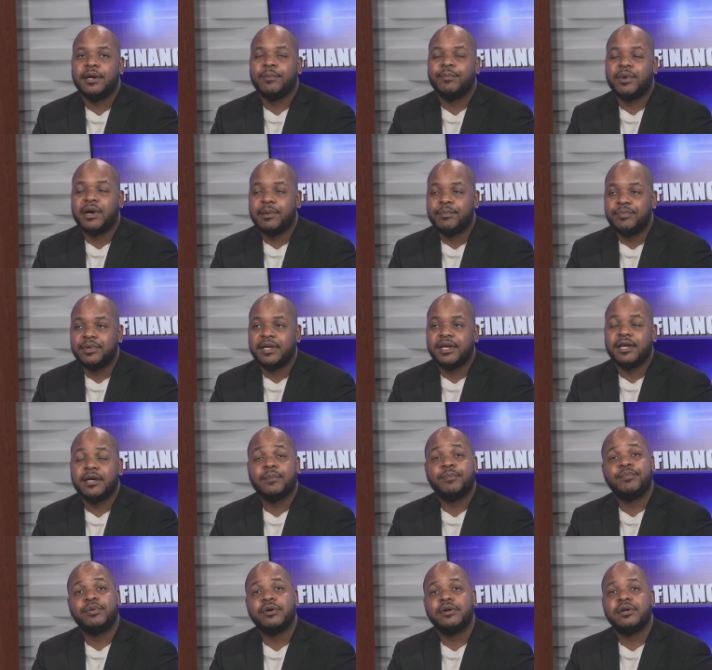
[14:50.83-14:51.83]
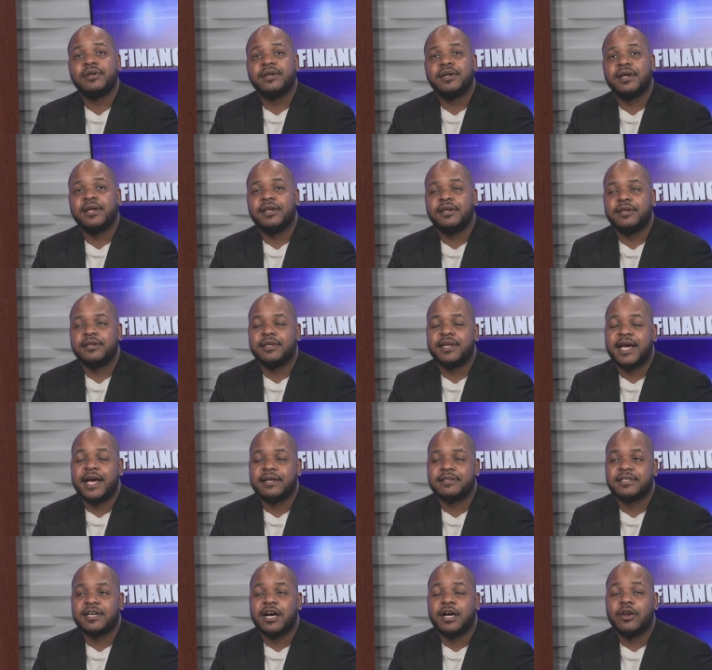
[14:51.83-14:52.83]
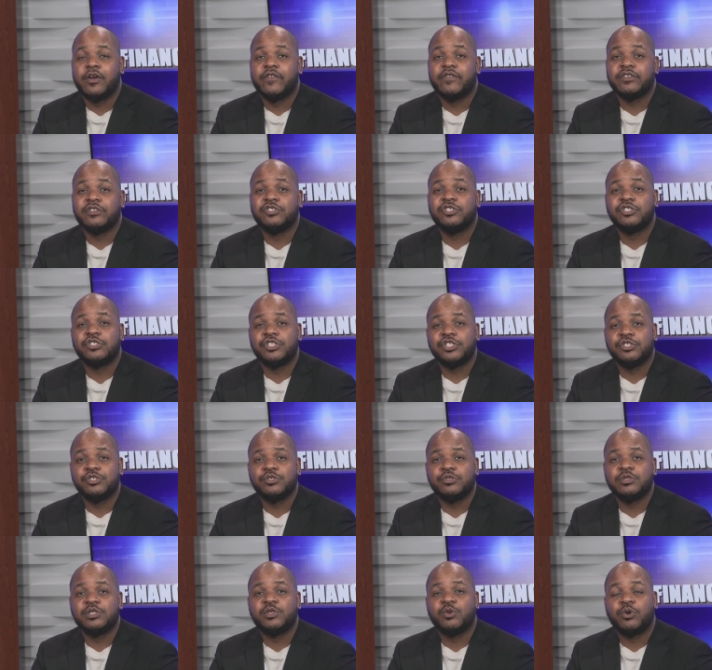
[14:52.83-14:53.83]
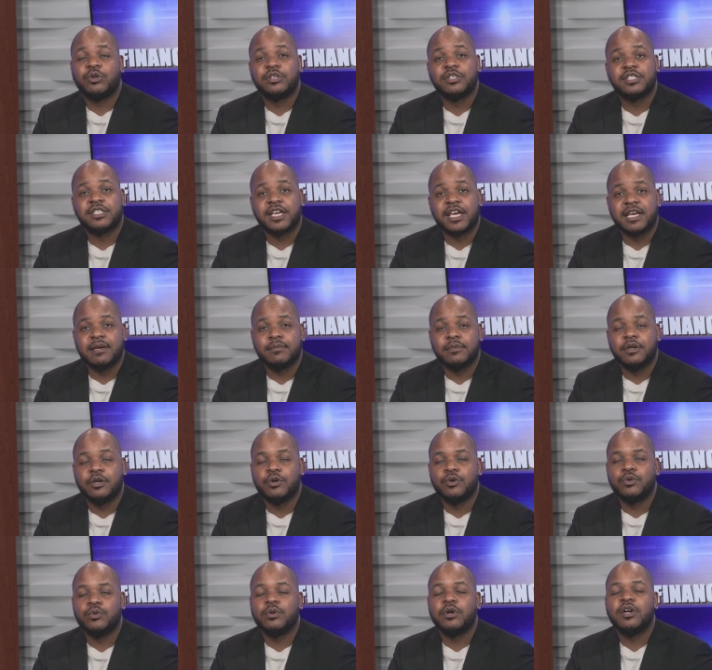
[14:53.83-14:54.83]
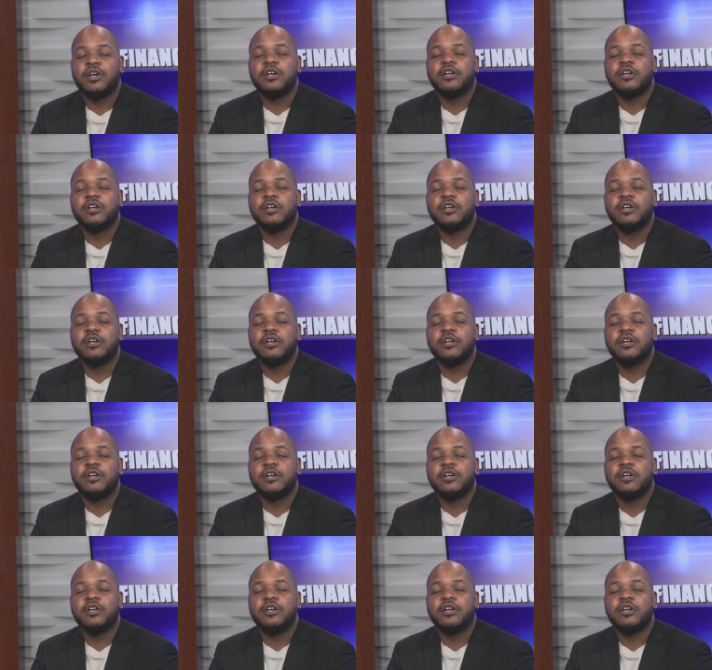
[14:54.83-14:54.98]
by being put in as kind of a shield or a scapegoat